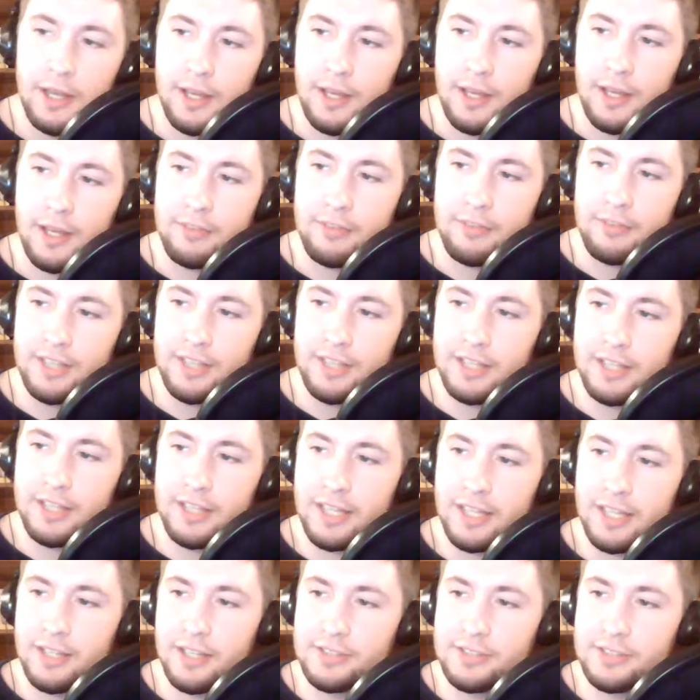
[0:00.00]
find
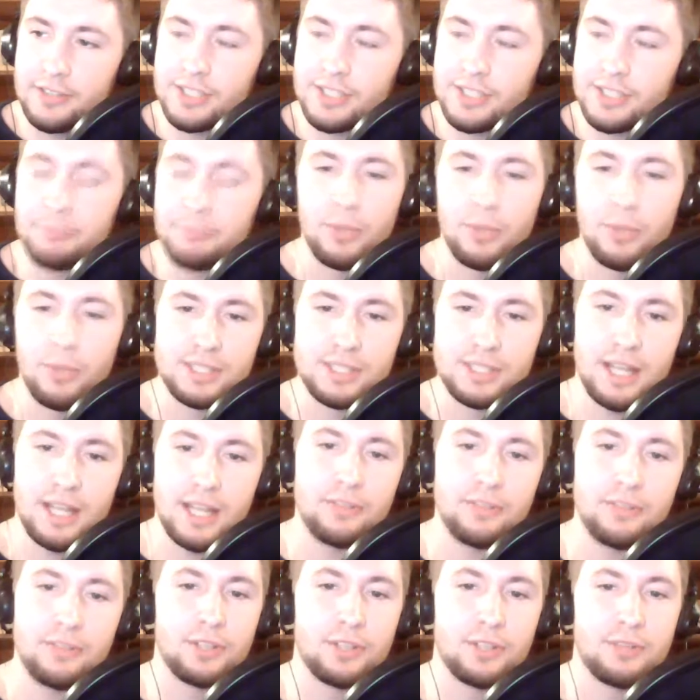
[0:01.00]
that some points that I've heard
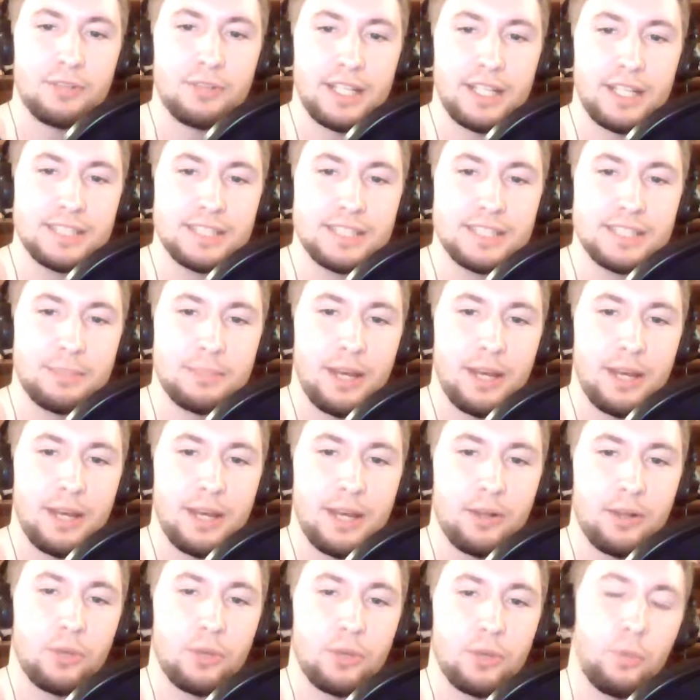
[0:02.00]
raised about
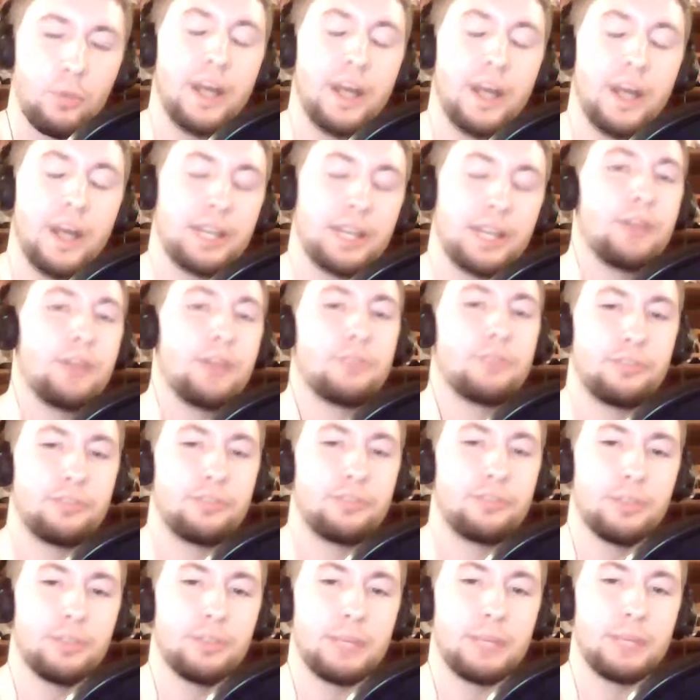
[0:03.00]
why to get for
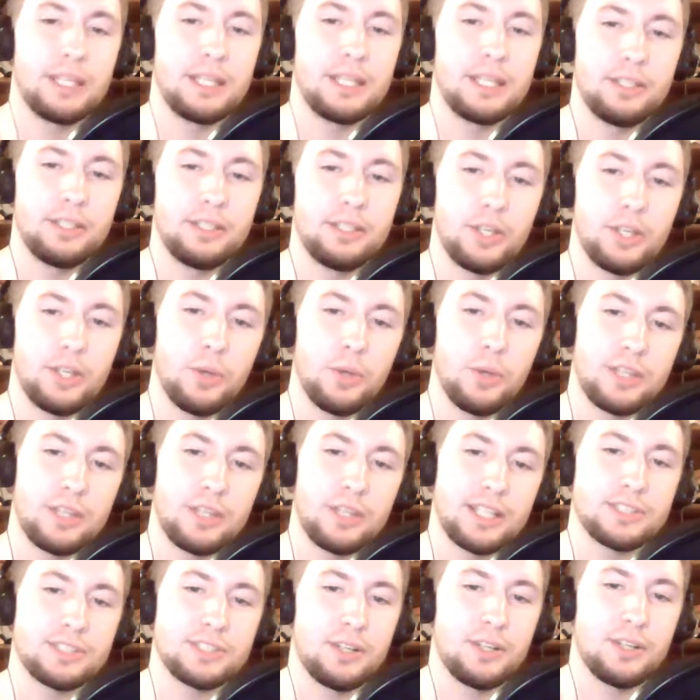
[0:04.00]
filmmaking to go with
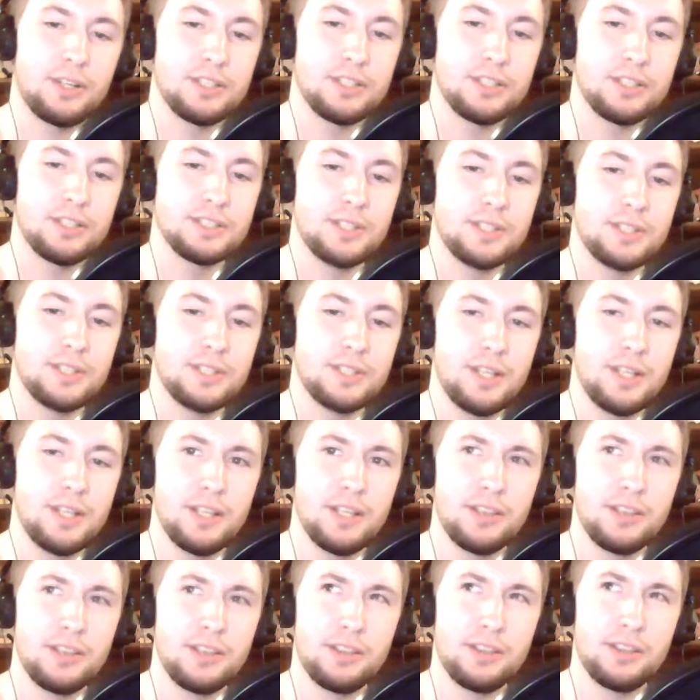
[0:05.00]
Kickstarter is
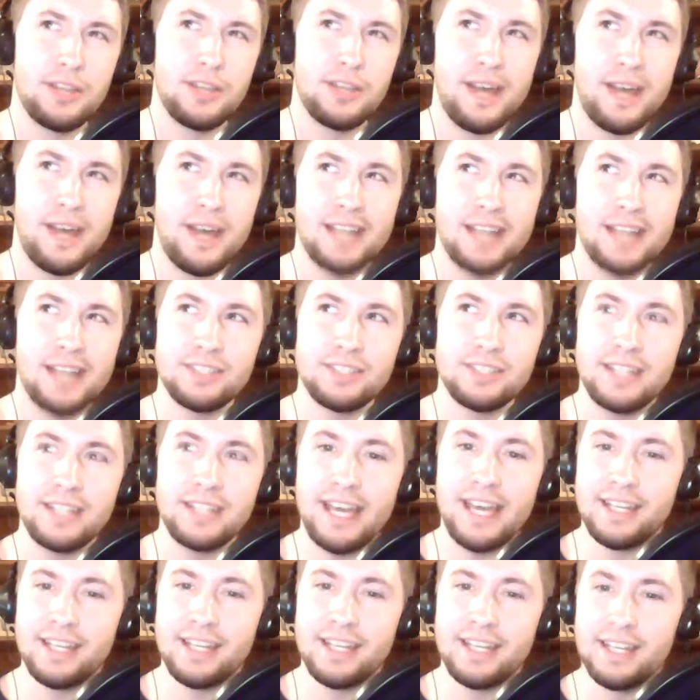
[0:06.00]
that actually that
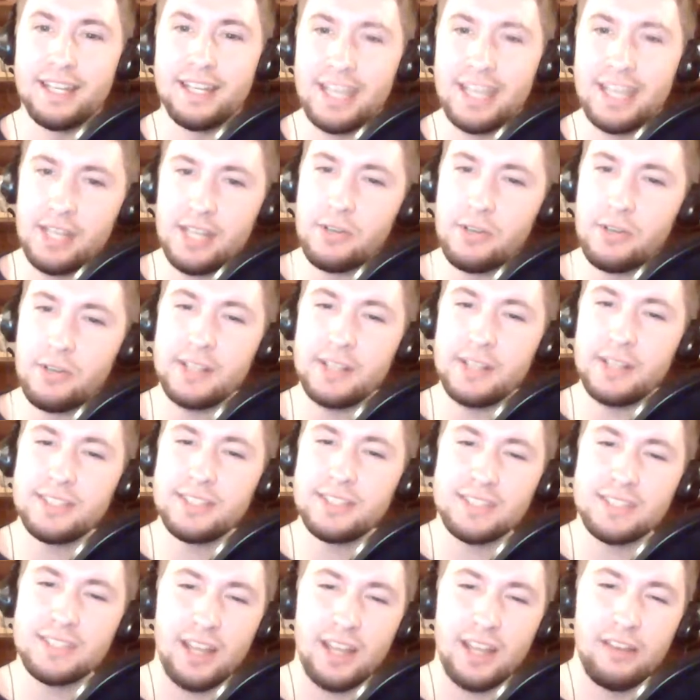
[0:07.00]
hindrance
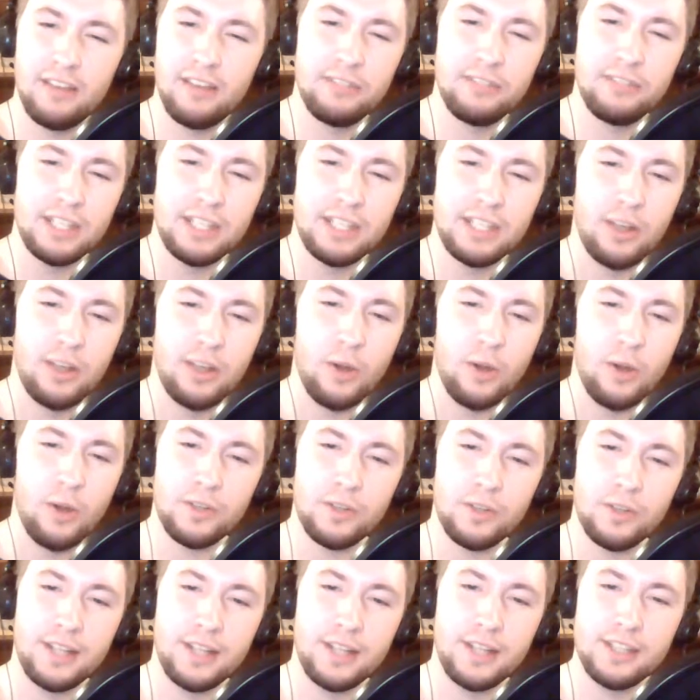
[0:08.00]
of the all or
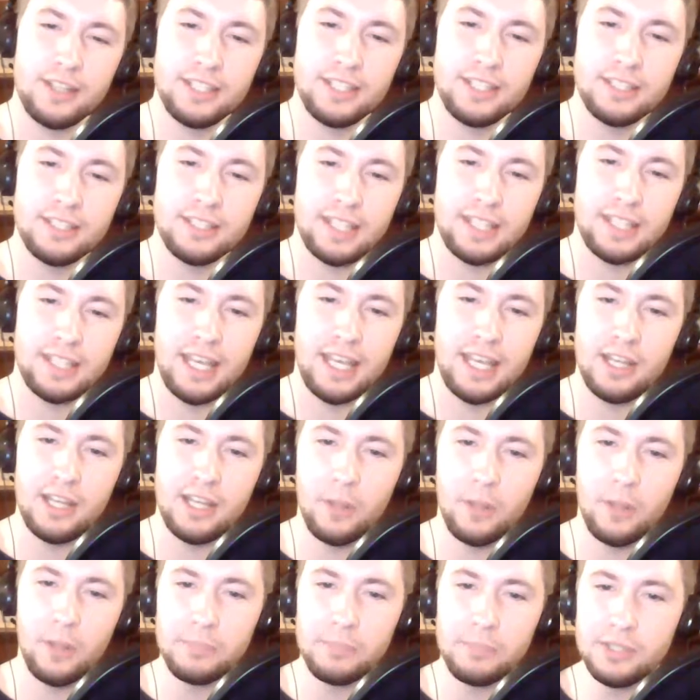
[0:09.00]
nothing can help
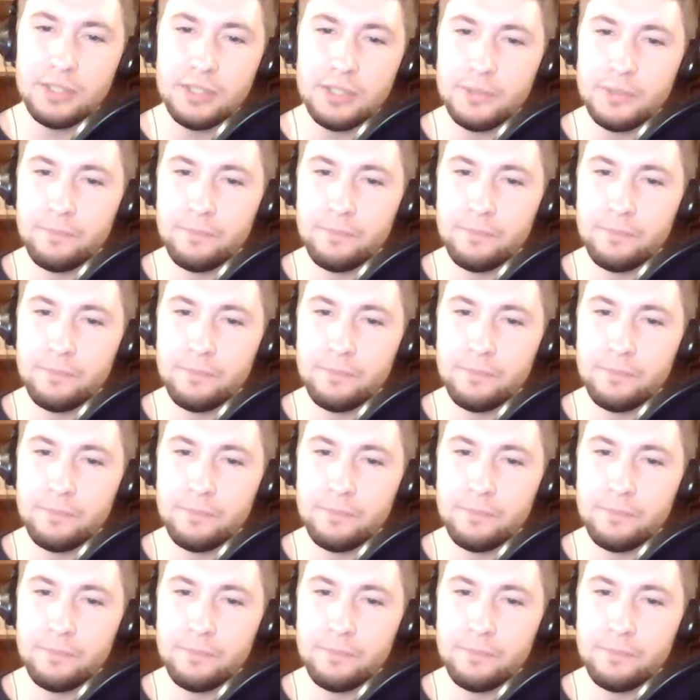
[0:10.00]
you.